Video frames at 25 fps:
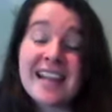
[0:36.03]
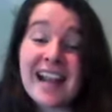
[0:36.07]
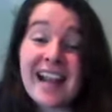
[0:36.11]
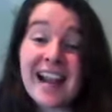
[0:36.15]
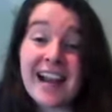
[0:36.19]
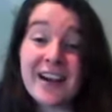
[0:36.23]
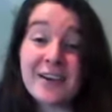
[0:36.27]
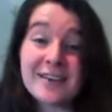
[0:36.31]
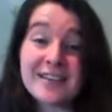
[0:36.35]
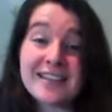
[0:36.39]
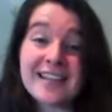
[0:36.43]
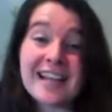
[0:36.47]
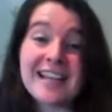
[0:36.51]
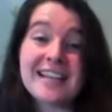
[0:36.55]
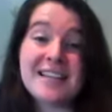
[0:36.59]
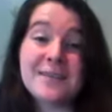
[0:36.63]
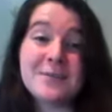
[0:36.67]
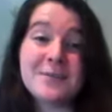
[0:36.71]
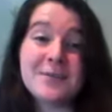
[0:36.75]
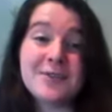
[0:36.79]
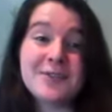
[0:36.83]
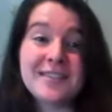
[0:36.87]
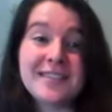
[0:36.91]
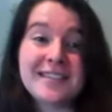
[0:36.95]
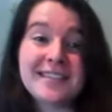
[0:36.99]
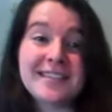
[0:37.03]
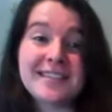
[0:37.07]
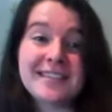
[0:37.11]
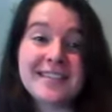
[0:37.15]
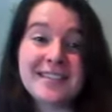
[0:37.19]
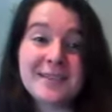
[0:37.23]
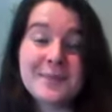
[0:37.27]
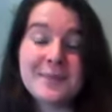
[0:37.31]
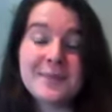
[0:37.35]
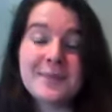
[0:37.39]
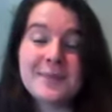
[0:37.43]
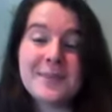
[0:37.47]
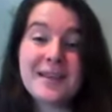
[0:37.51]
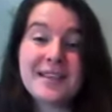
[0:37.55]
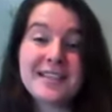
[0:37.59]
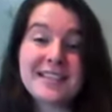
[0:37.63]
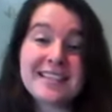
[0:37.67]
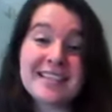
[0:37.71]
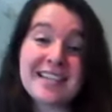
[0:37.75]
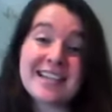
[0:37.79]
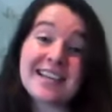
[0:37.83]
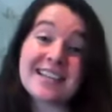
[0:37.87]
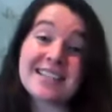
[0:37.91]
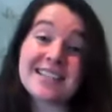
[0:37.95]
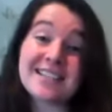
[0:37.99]
Our innate immune system means
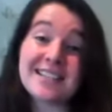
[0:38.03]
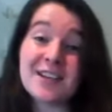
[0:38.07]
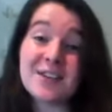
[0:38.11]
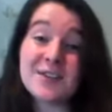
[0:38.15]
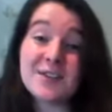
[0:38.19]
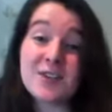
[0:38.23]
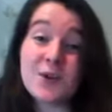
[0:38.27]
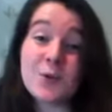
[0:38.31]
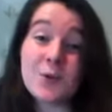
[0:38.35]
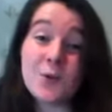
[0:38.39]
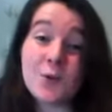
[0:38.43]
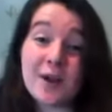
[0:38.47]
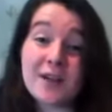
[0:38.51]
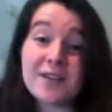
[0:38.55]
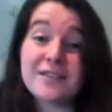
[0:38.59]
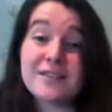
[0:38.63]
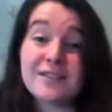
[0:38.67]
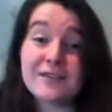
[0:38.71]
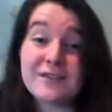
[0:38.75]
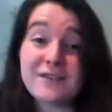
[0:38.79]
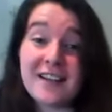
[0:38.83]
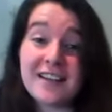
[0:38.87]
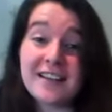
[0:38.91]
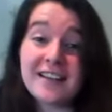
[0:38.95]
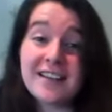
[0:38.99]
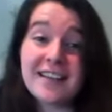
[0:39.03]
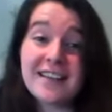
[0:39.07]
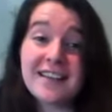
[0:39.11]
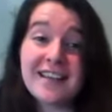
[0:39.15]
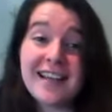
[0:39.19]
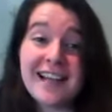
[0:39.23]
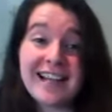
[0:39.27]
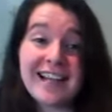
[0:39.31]
that our cells are well defended